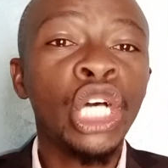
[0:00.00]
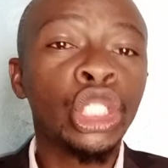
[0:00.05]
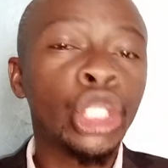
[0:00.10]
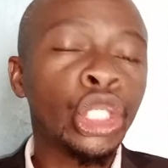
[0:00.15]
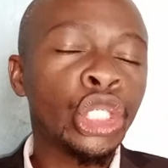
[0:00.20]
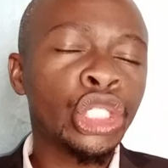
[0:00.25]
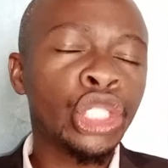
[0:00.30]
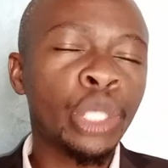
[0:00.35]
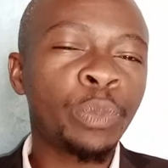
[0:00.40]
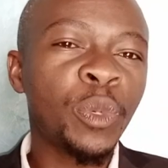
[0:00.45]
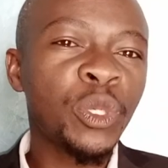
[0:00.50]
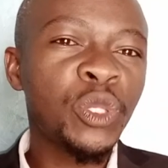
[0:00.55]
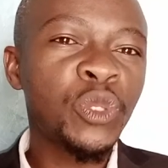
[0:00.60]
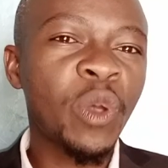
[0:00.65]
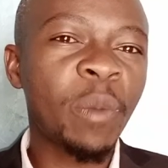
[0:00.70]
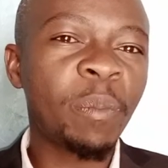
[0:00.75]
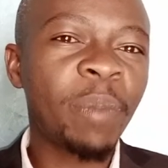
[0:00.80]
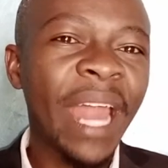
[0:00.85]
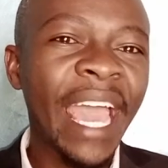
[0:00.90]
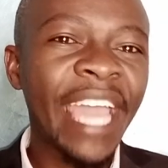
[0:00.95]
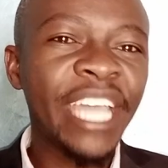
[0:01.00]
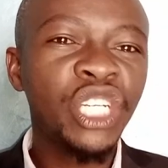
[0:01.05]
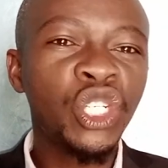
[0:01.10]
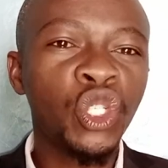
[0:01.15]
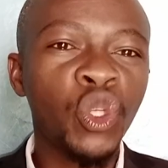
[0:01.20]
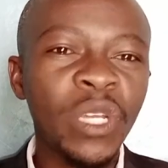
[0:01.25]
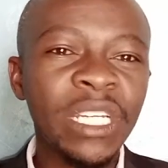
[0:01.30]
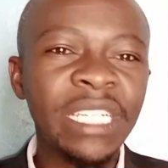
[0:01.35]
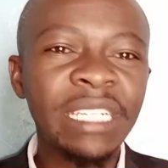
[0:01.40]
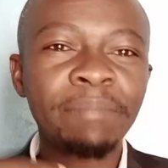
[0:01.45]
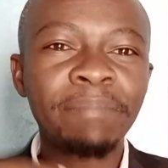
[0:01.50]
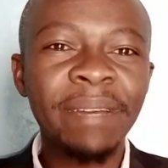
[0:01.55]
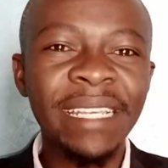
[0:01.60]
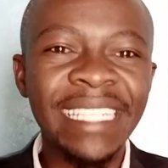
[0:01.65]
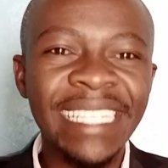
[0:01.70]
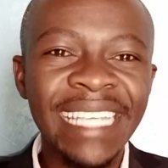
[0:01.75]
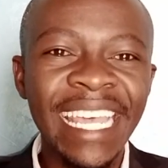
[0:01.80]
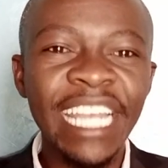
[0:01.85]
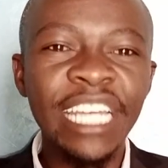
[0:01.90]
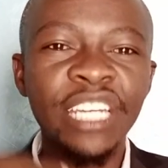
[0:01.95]
So you're supposed to apply
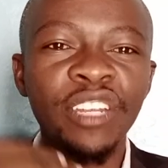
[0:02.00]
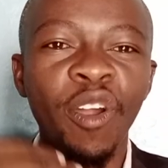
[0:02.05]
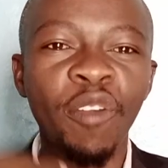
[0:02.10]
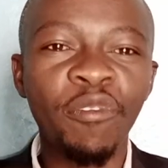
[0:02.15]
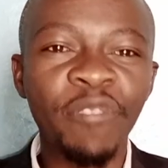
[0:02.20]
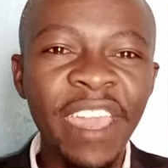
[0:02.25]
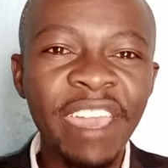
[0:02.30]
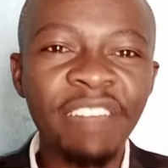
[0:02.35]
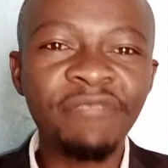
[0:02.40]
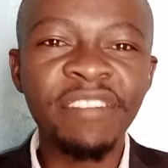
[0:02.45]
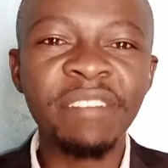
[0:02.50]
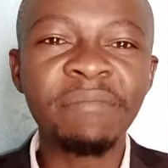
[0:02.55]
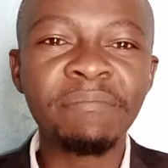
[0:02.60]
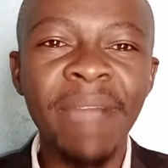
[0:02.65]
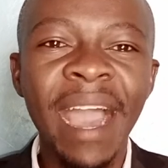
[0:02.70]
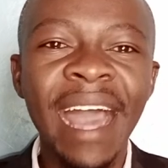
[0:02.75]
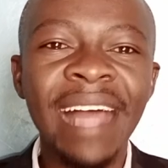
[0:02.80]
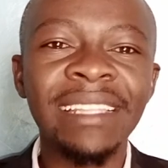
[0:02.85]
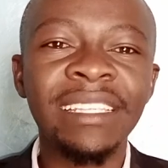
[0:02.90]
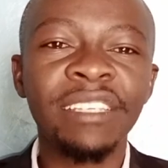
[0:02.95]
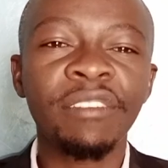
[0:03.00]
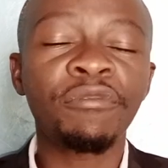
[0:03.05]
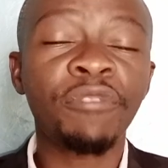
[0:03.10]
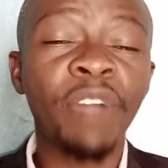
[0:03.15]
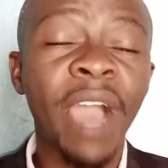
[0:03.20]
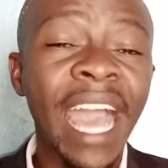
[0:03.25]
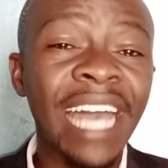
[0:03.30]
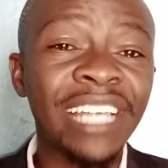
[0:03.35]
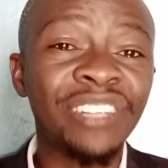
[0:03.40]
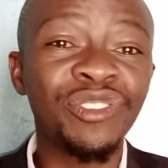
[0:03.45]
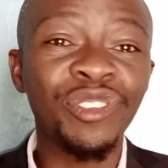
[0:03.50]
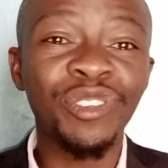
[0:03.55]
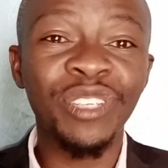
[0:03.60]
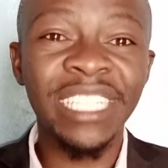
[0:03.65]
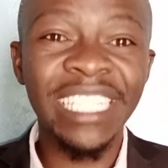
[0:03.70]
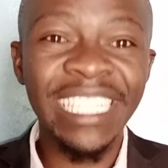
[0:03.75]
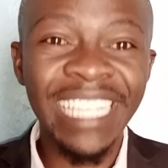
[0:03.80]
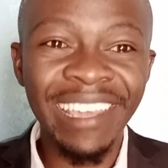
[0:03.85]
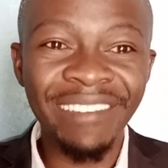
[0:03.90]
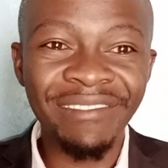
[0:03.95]
20% of every month as your
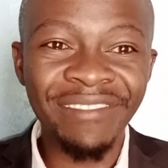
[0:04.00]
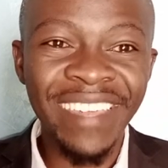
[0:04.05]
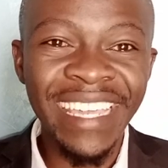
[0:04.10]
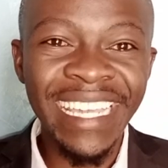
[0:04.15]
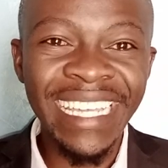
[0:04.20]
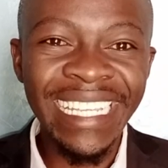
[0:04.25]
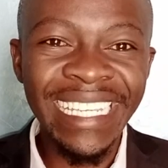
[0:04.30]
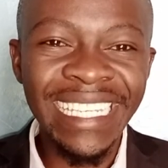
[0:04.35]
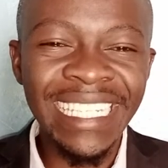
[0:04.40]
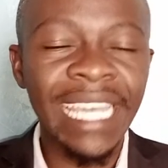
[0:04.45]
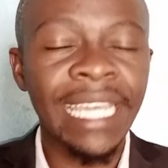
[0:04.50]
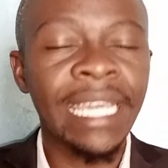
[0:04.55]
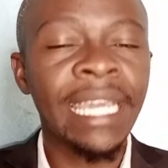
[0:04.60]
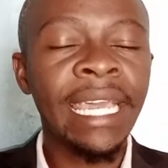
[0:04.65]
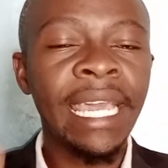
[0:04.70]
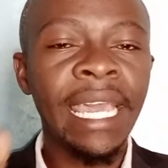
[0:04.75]
savings.